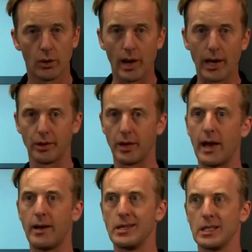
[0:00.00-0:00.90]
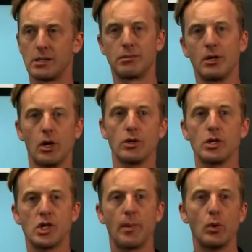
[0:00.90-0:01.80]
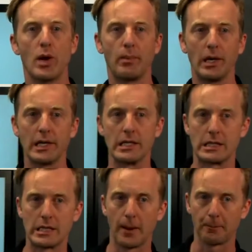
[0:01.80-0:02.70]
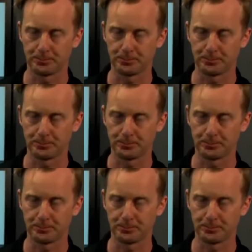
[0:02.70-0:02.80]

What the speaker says: rather than this, jumbled up list.